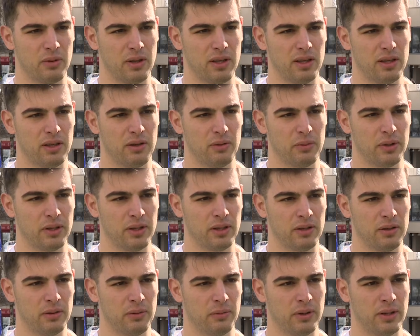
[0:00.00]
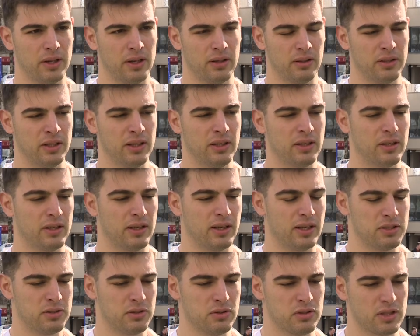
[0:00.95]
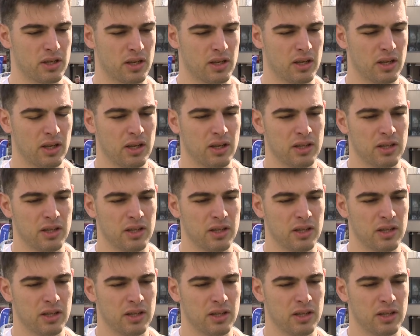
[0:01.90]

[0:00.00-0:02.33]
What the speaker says: we held here at DUSA,